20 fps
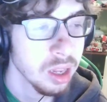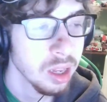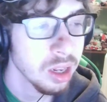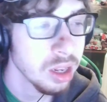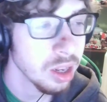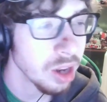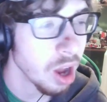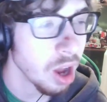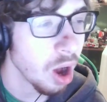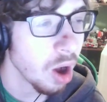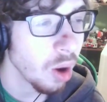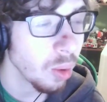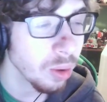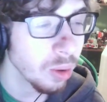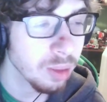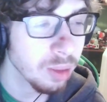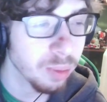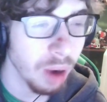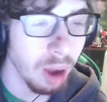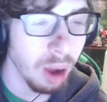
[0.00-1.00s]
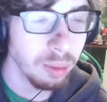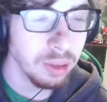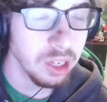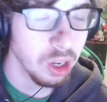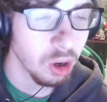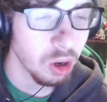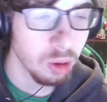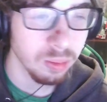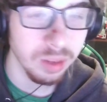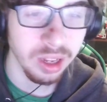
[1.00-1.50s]
to keep no, he's probably
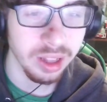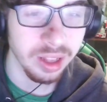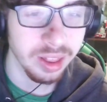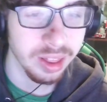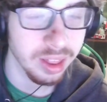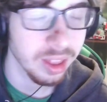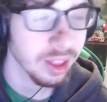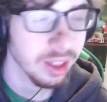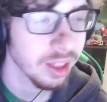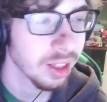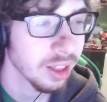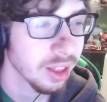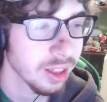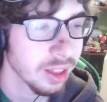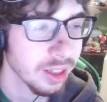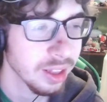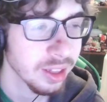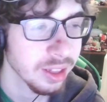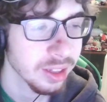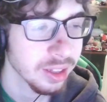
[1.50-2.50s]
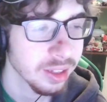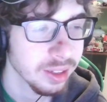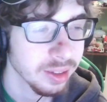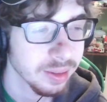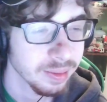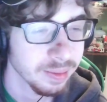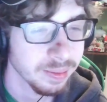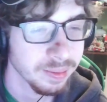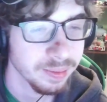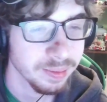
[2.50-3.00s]
homeless. Cheez-Its a single person can
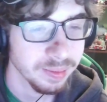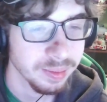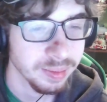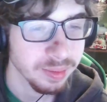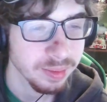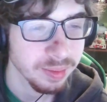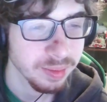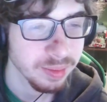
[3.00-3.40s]
buy. And I'm